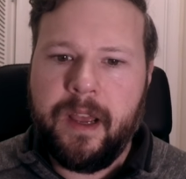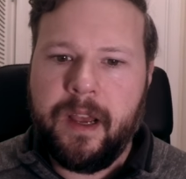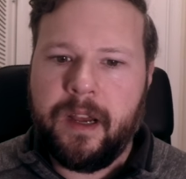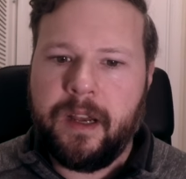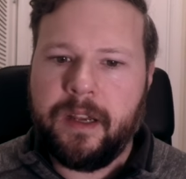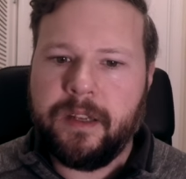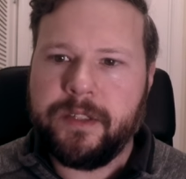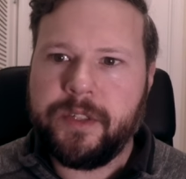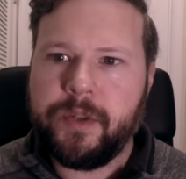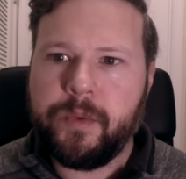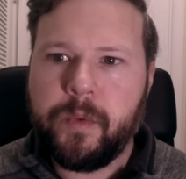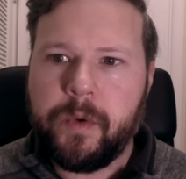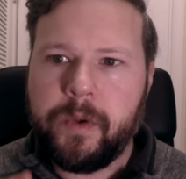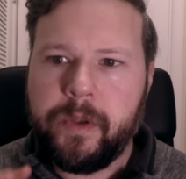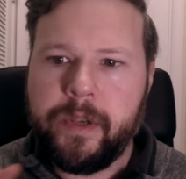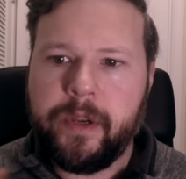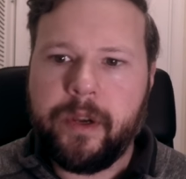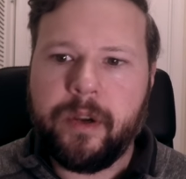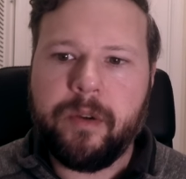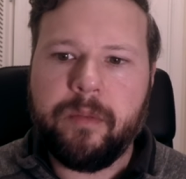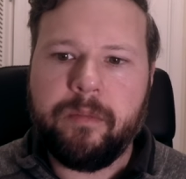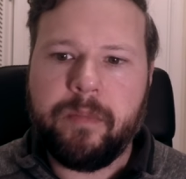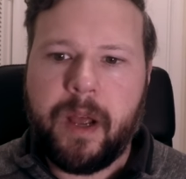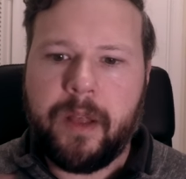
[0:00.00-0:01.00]
Uh, so we'll
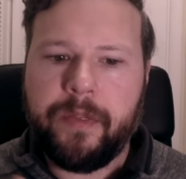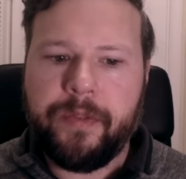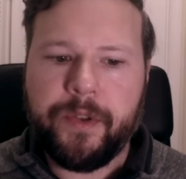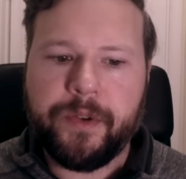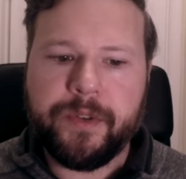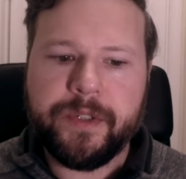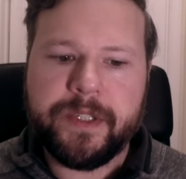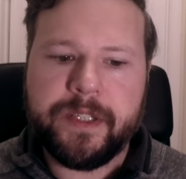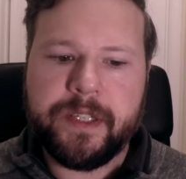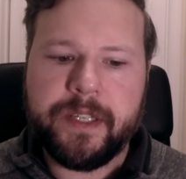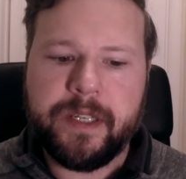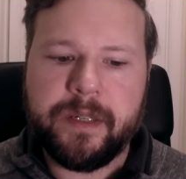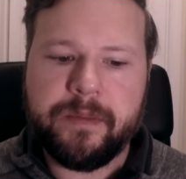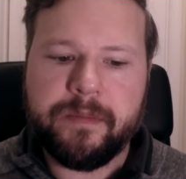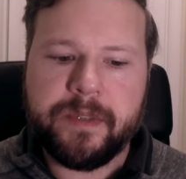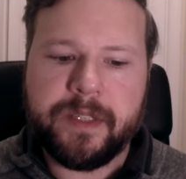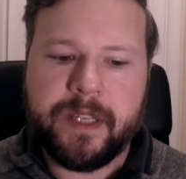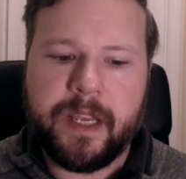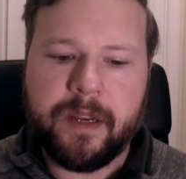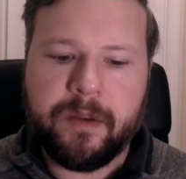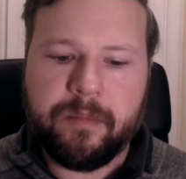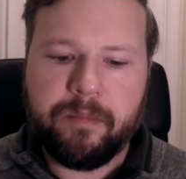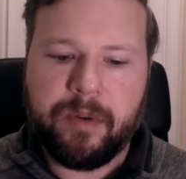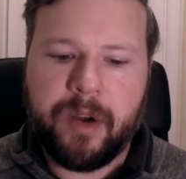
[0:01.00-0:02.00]
hear about those themes
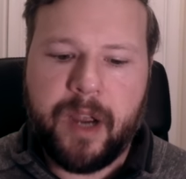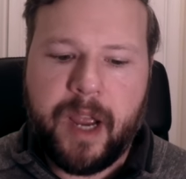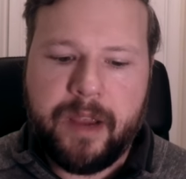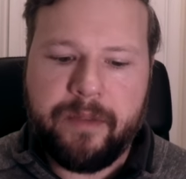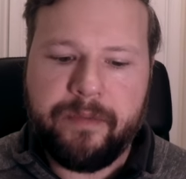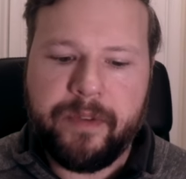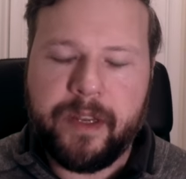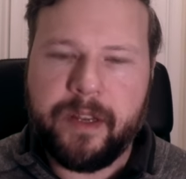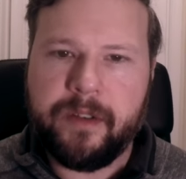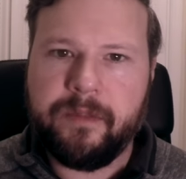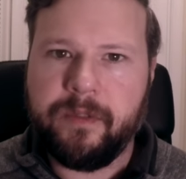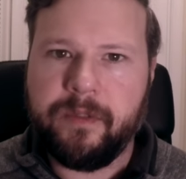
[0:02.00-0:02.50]
like private